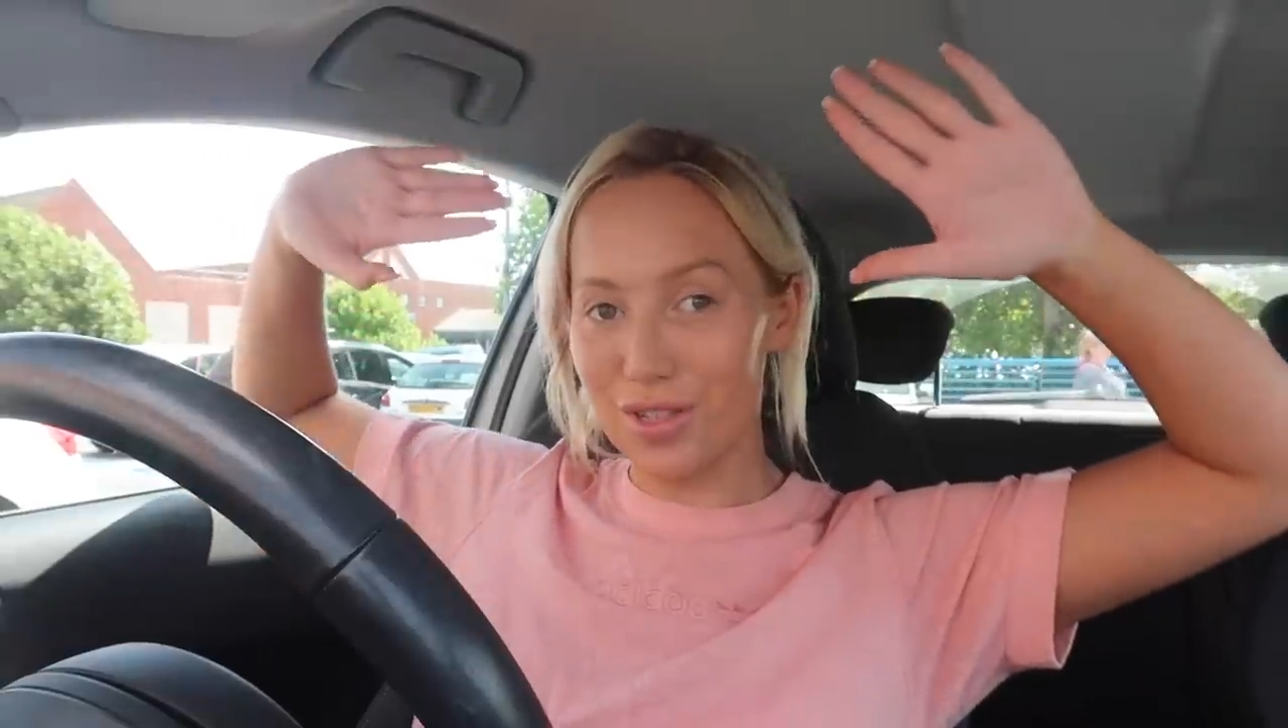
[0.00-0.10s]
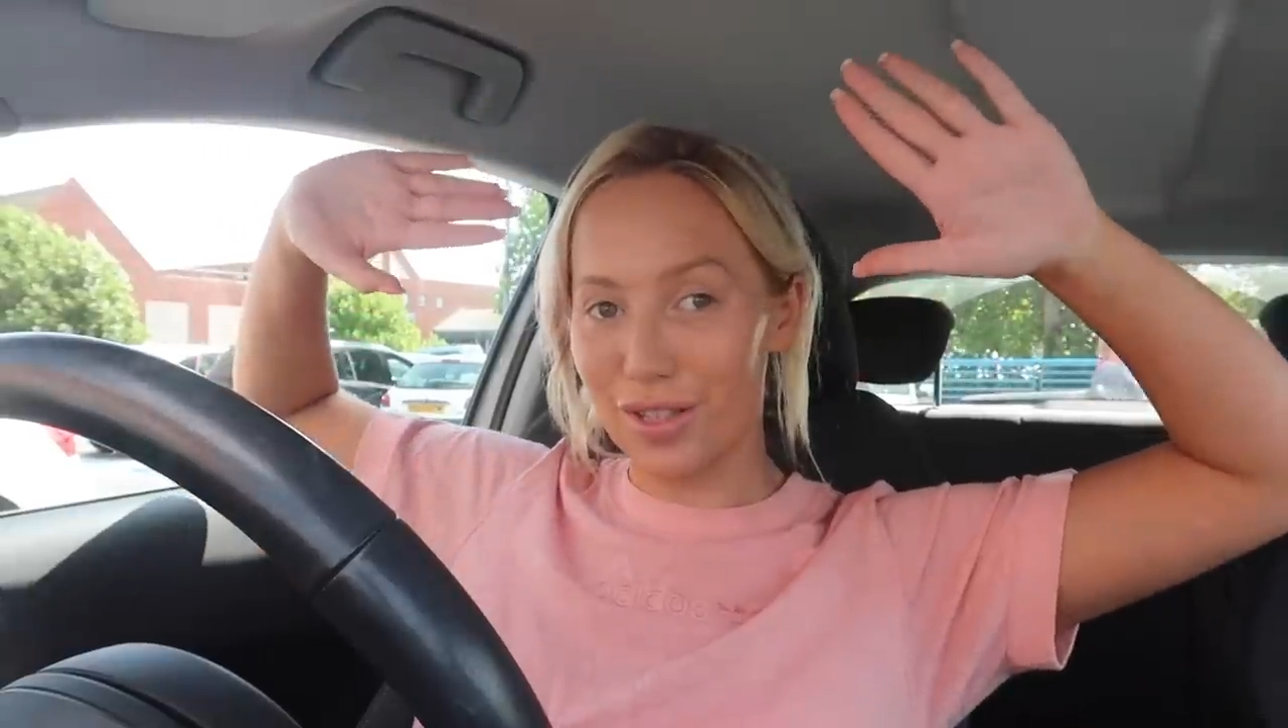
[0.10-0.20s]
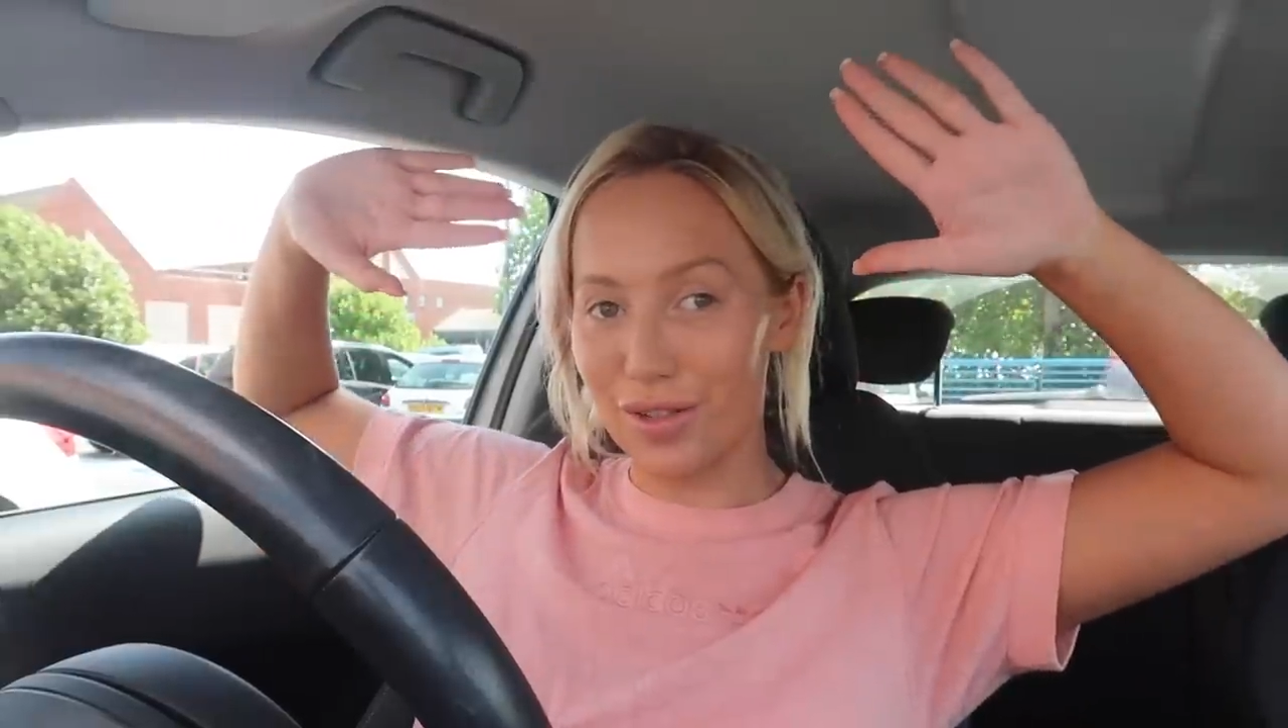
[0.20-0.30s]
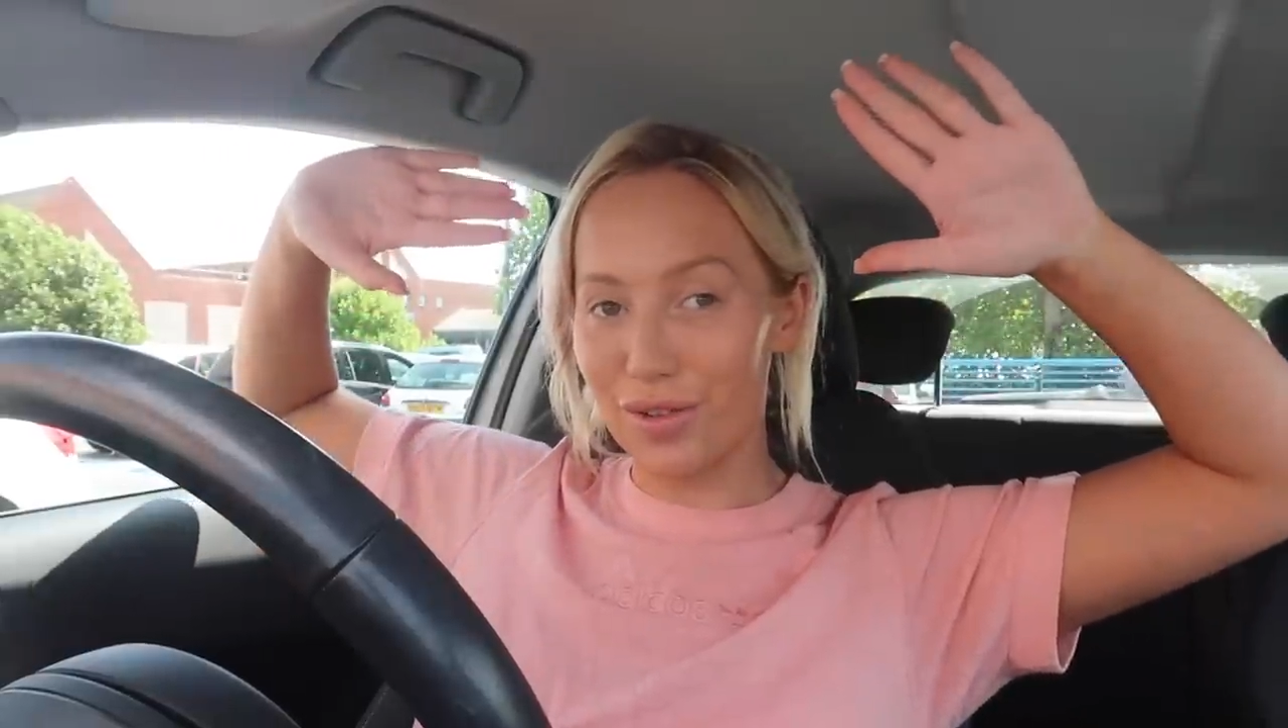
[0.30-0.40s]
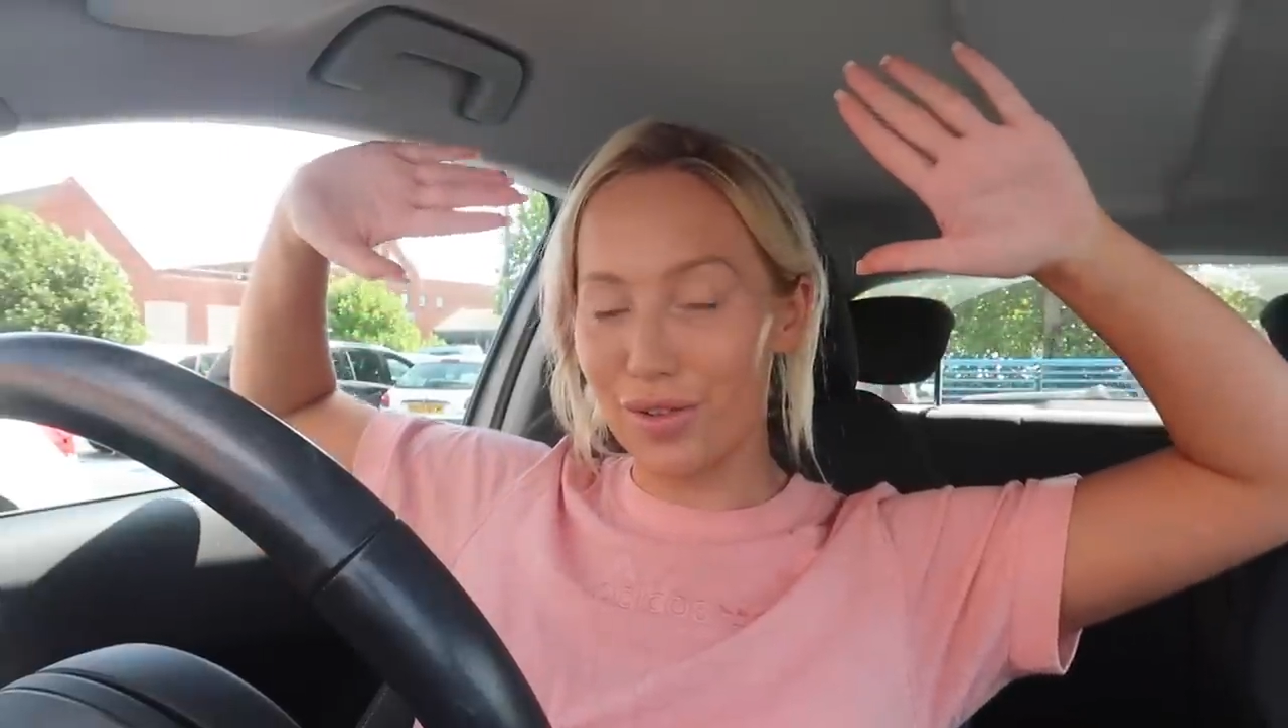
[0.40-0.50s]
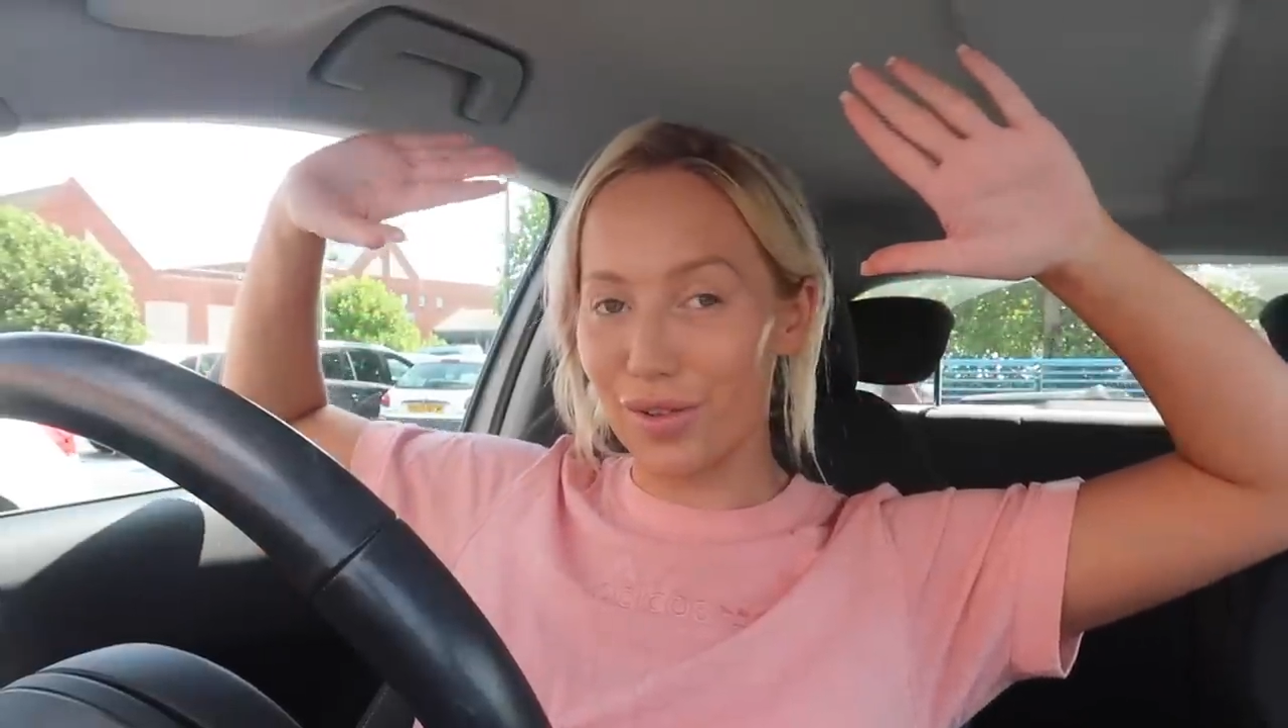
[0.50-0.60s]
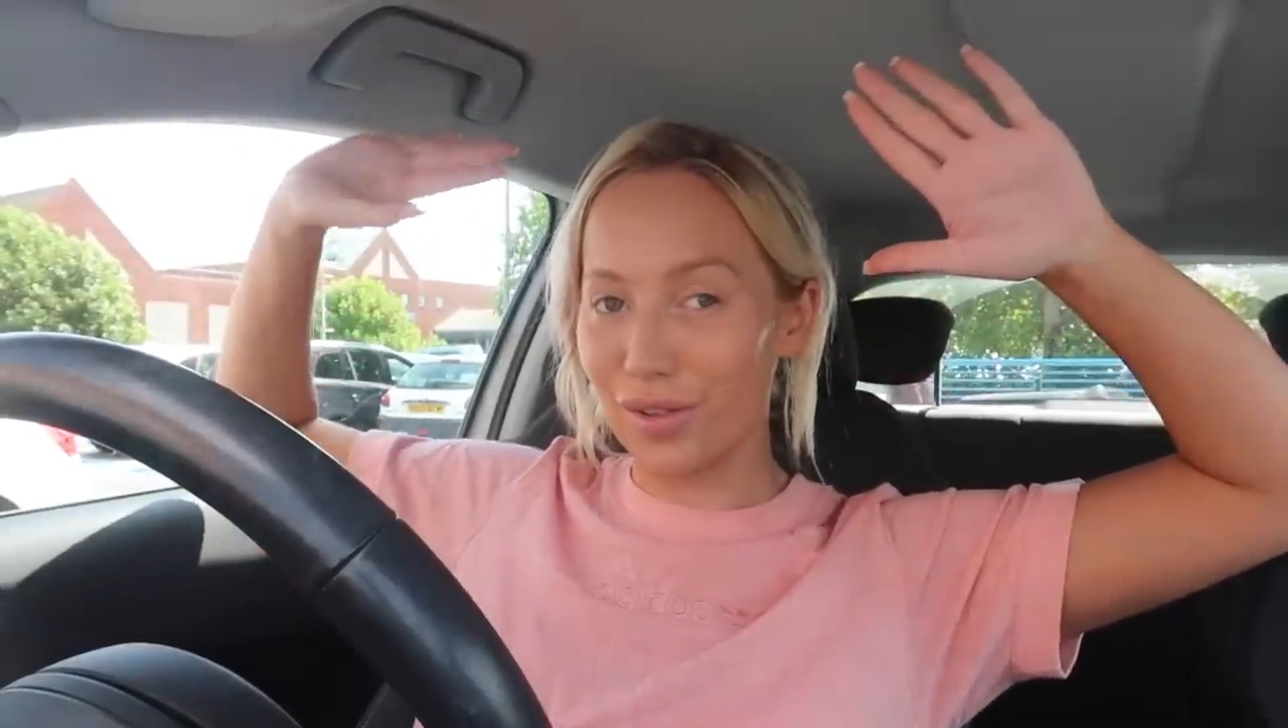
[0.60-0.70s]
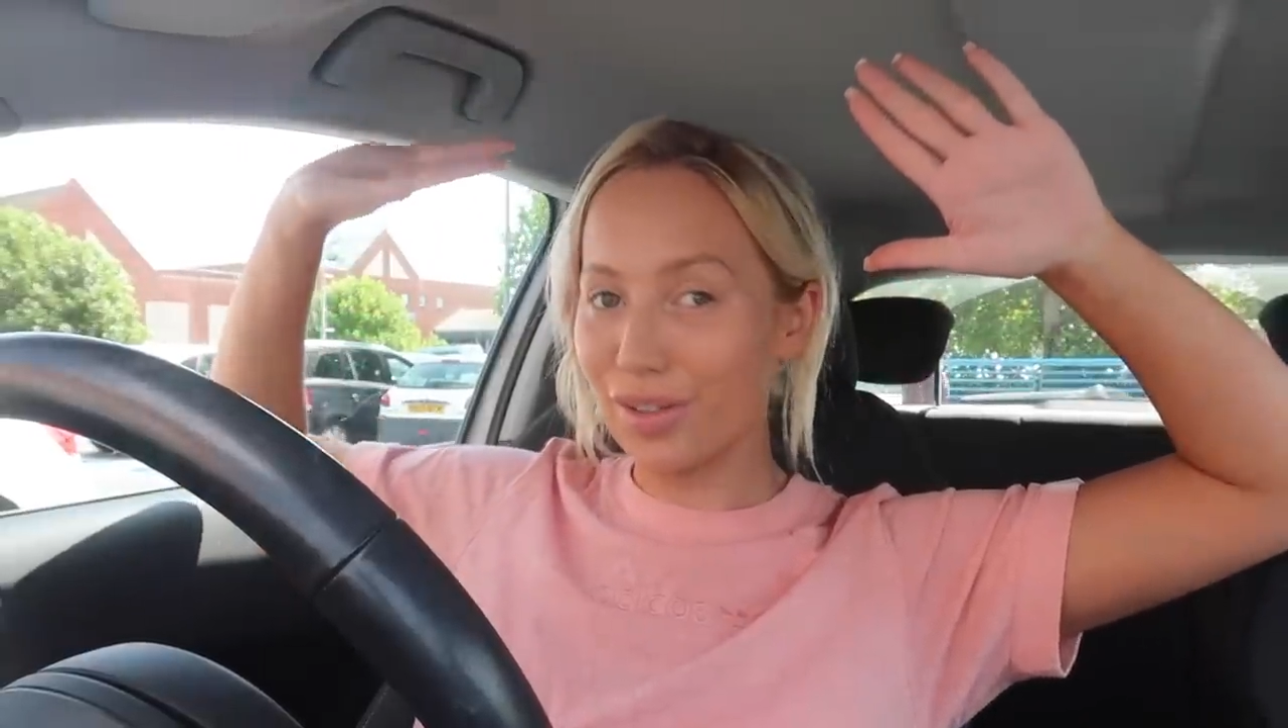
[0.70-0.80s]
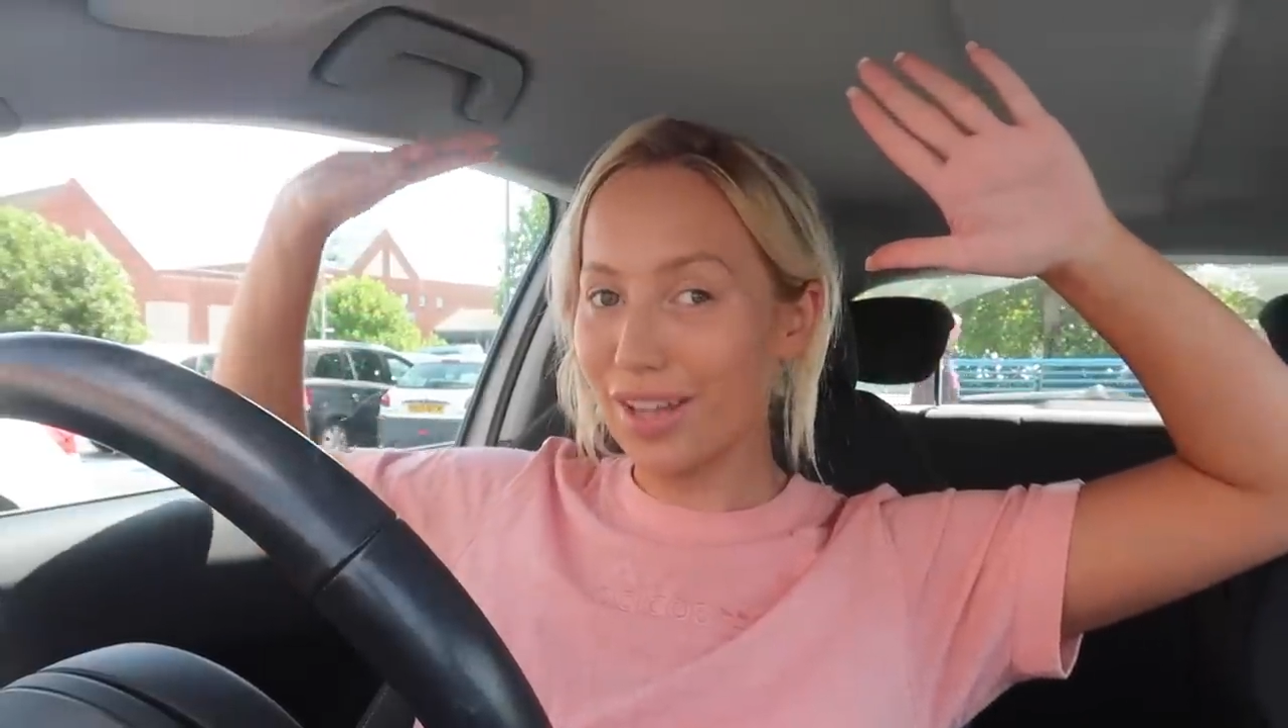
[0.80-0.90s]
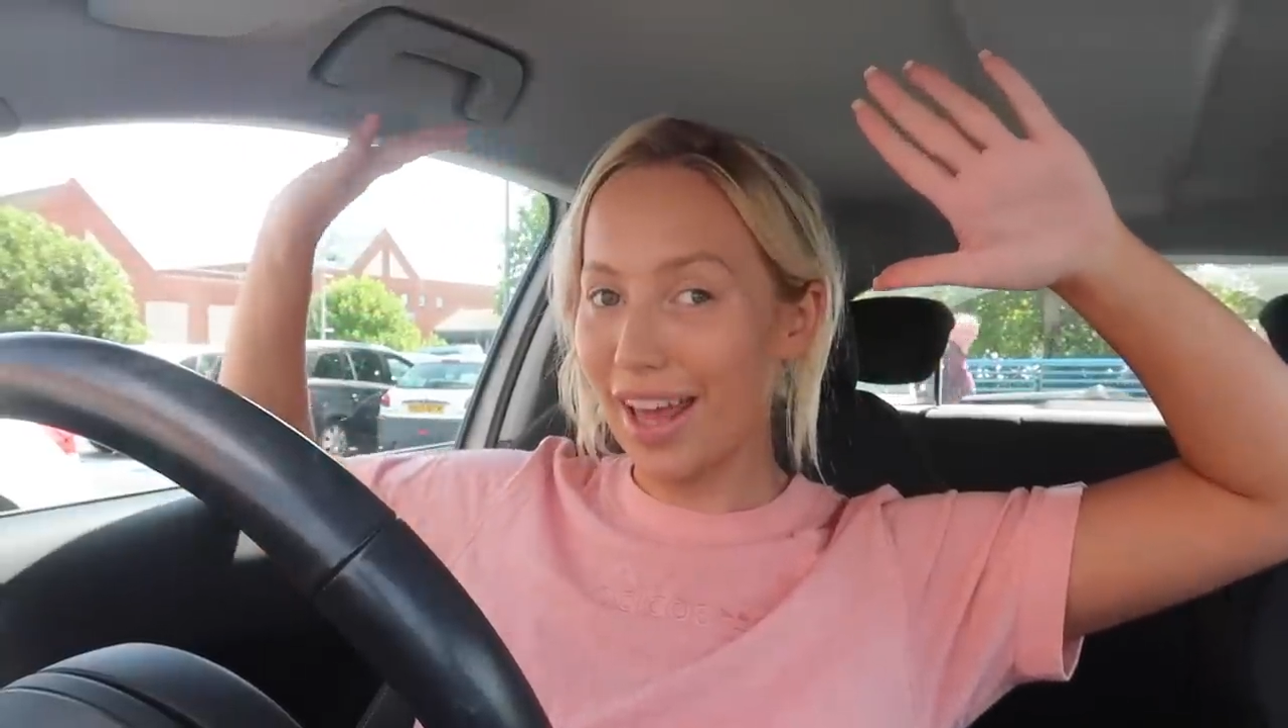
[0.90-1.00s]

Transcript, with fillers: ignore